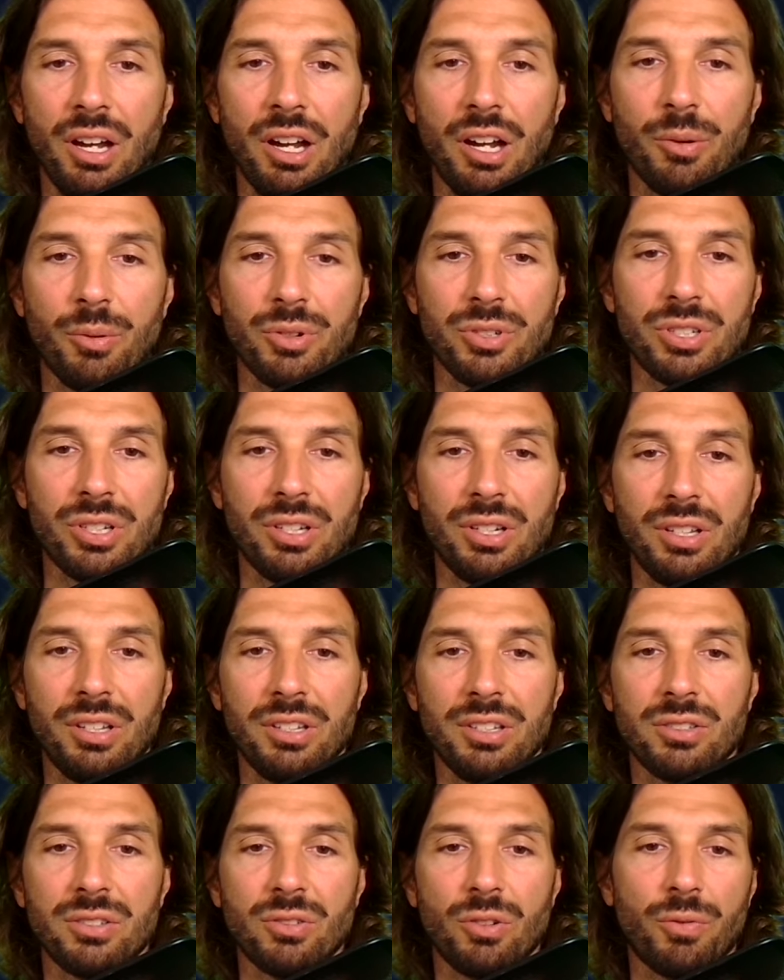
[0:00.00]
uh, which it
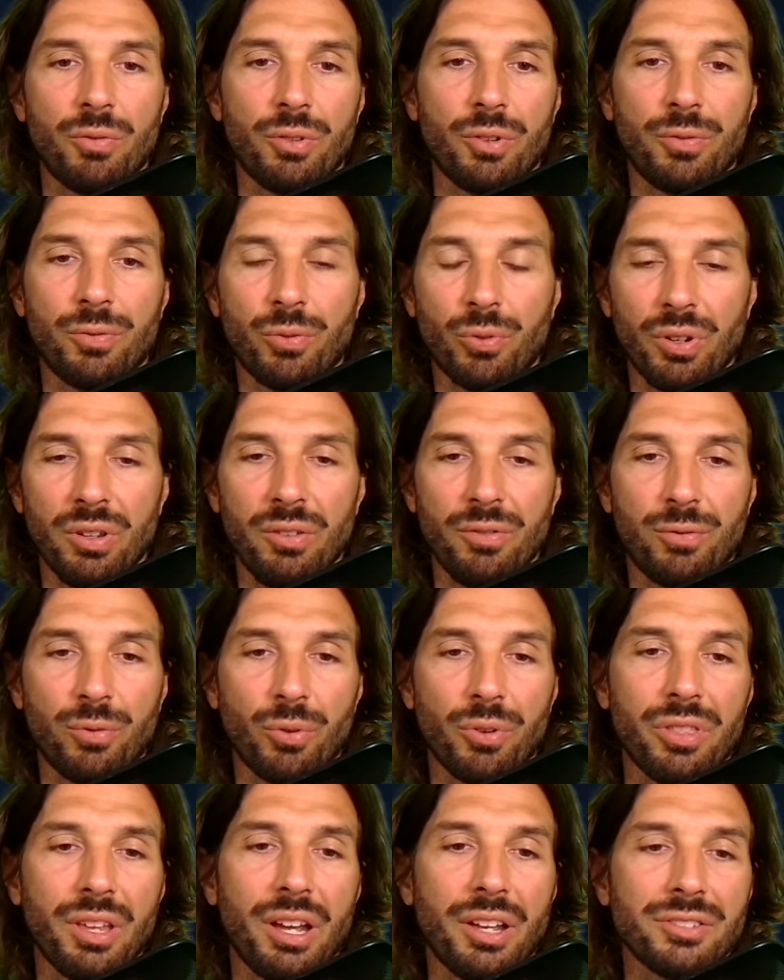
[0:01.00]
is over forty
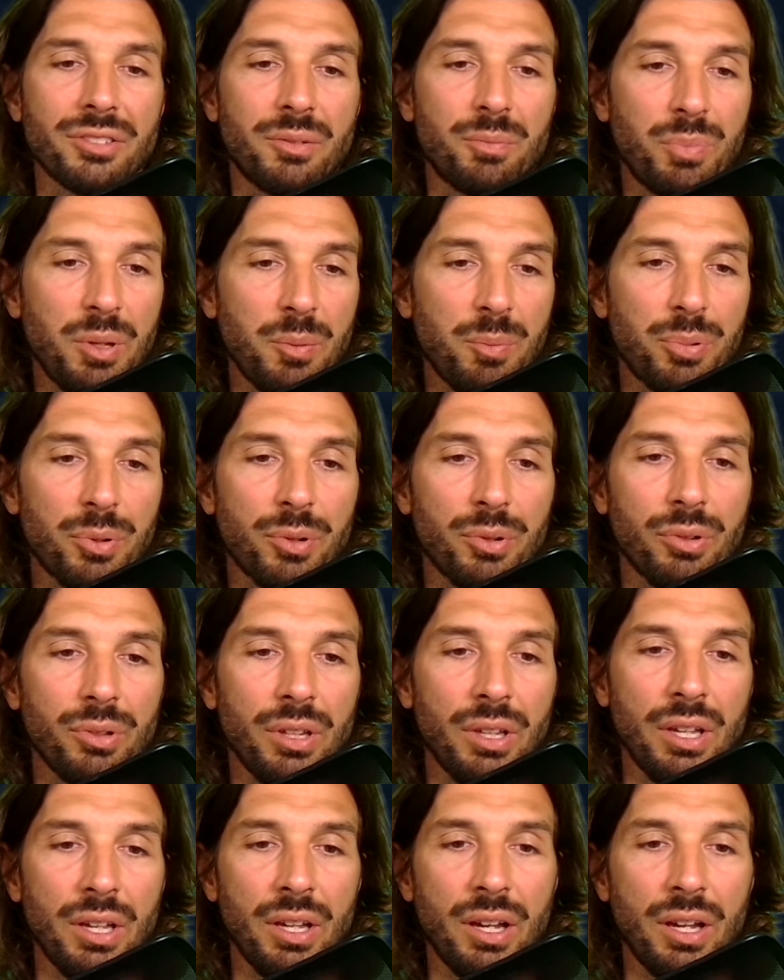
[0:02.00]
four thousand people.